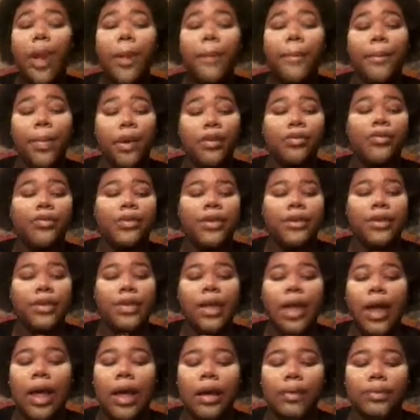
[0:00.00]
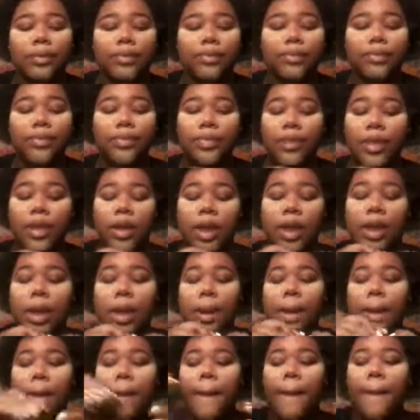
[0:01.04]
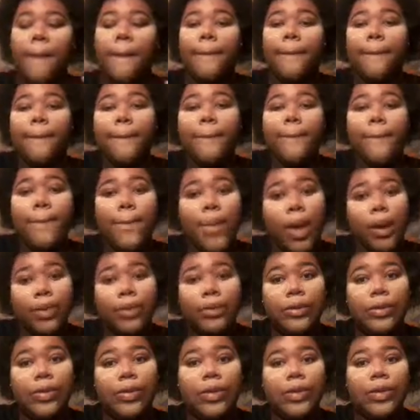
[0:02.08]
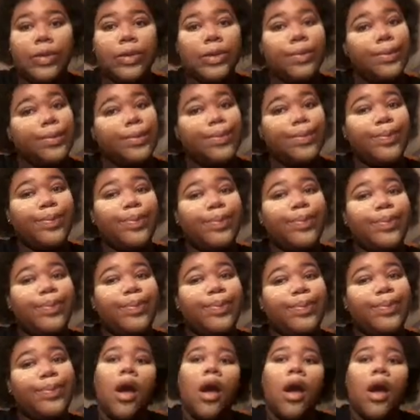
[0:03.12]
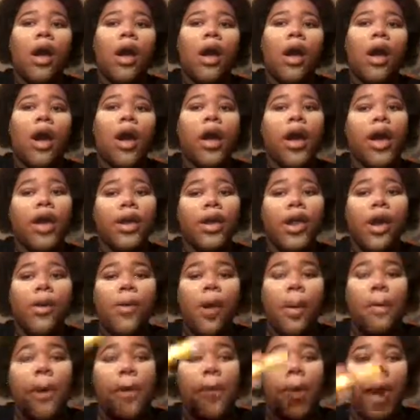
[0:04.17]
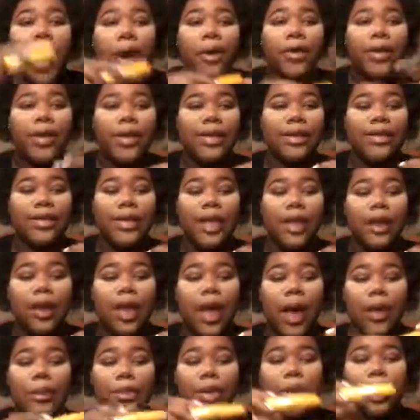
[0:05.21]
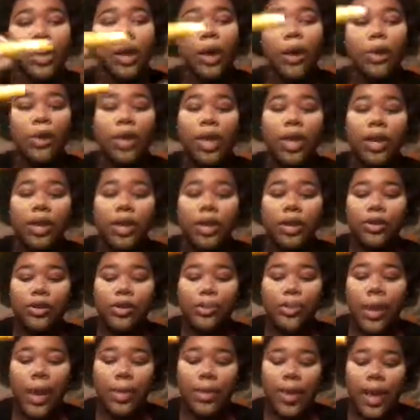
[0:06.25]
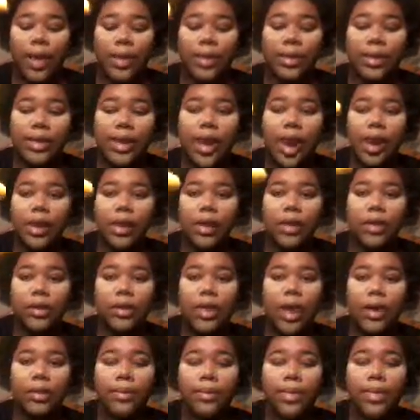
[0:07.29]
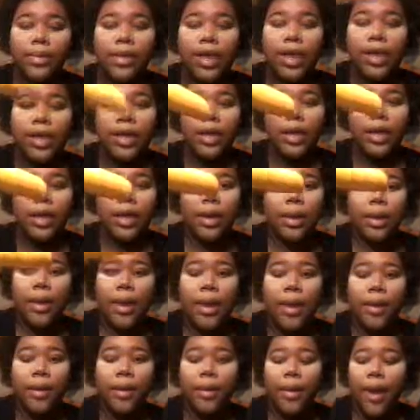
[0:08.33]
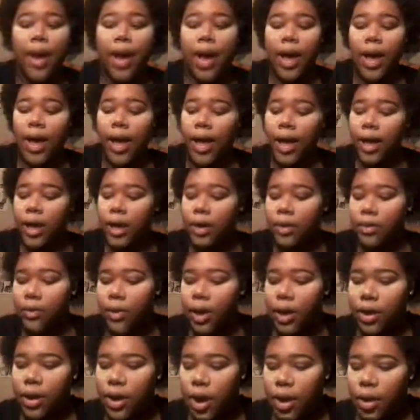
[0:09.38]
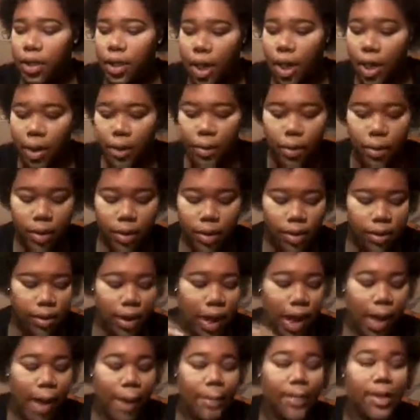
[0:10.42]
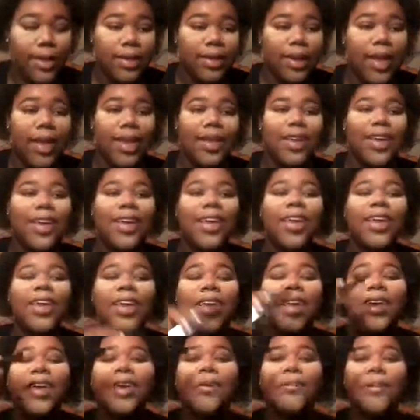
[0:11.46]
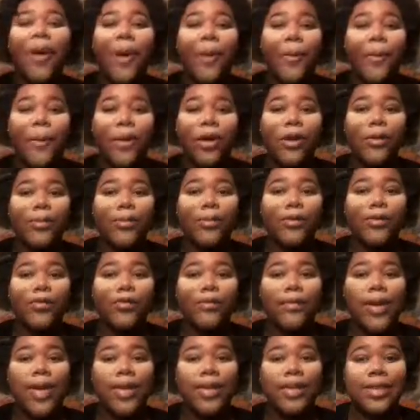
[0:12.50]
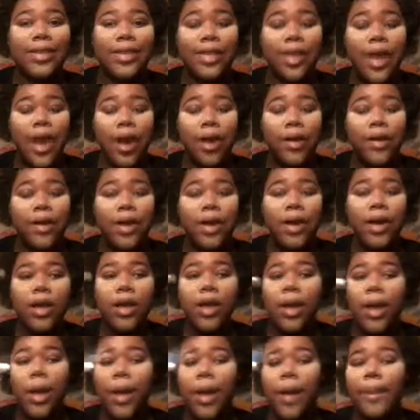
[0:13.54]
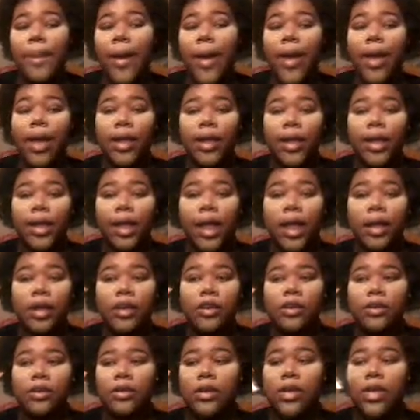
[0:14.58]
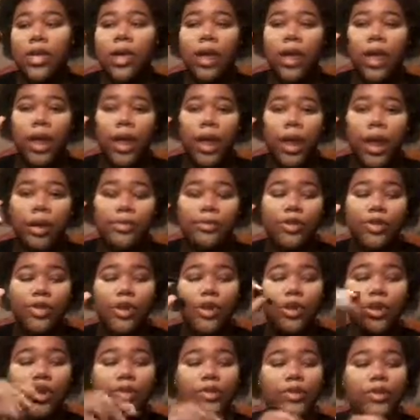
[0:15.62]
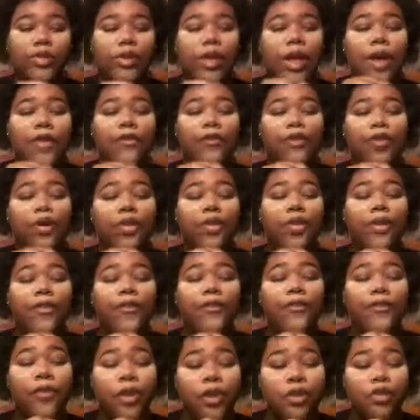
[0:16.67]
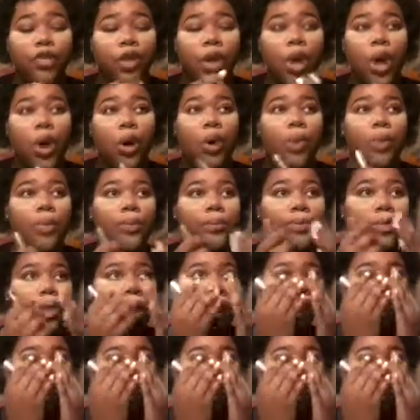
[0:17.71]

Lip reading: Most of the time. Most. Alright, now while my powder is setting, I'm going to go in and do my mascara. So I'm going to be taking my, wait, not that one. I'll be taking my waterproof mascara by LA Colors. And I'm just going to use that for the first coat.